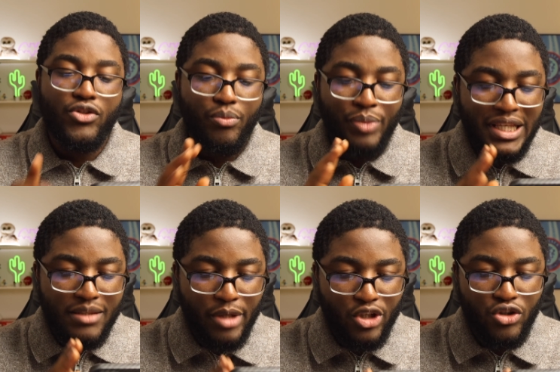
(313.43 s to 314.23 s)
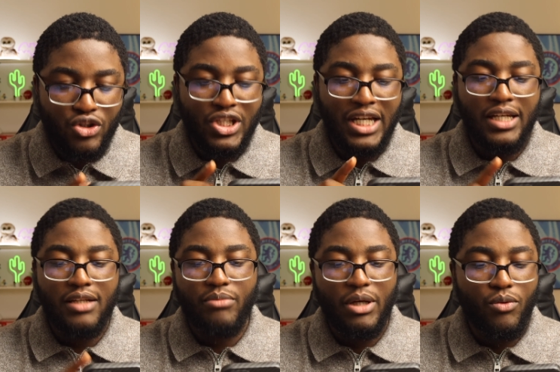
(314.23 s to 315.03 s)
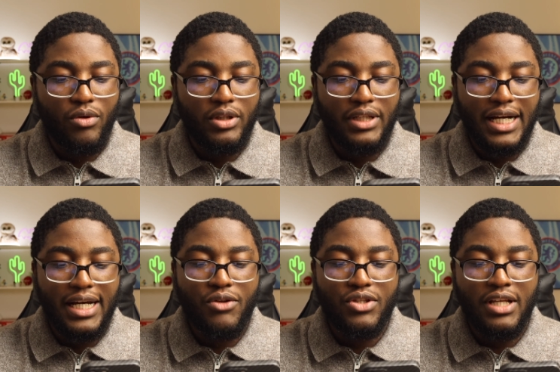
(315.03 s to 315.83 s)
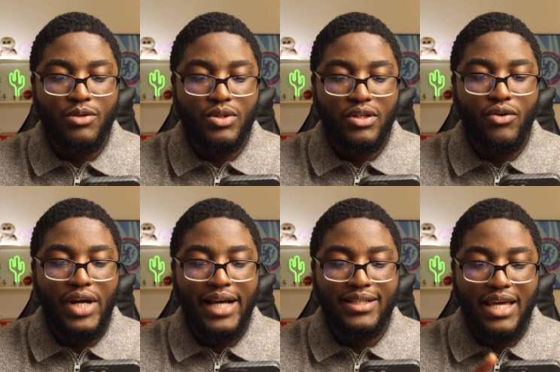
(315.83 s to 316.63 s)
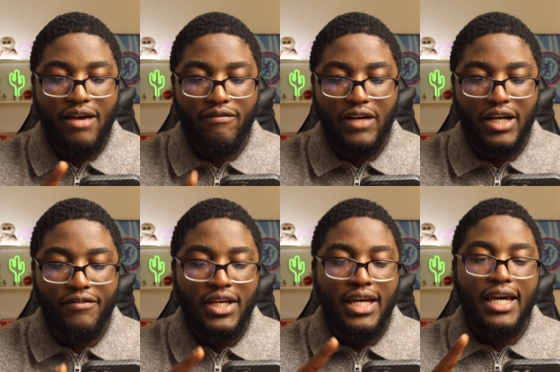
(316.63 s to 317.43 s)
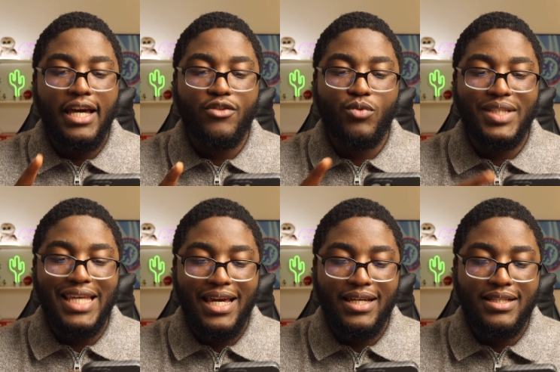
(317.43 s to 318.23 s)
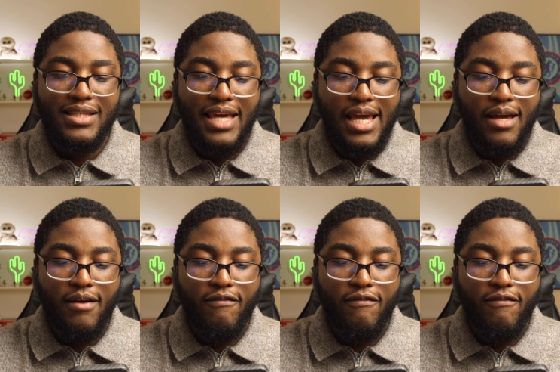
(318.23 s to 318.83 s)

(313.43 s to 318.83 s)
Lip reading: So please make sure you check it. The account starts with 0xA5, ends with 8A4.